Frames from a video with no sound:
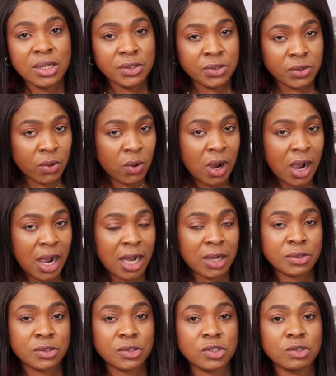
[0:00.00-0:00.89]
know
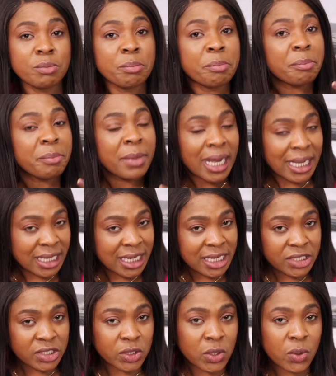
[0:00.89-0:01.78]
how to
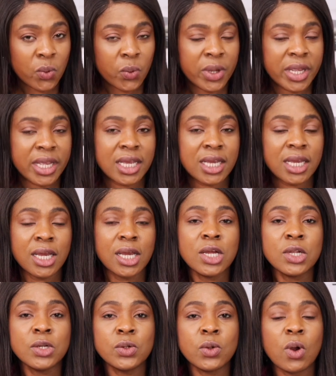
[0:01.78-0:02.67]
manage your wig,
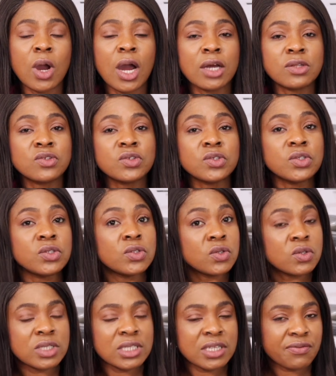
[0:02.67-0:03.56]
know how to
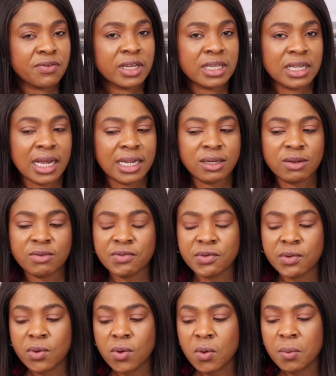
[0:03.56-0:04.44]
use different kind
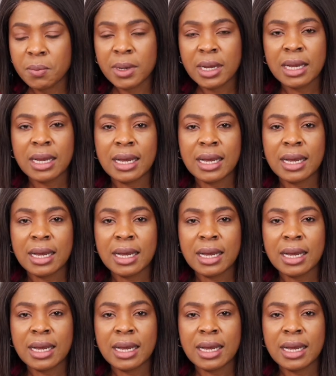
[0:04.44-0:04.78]
of comb,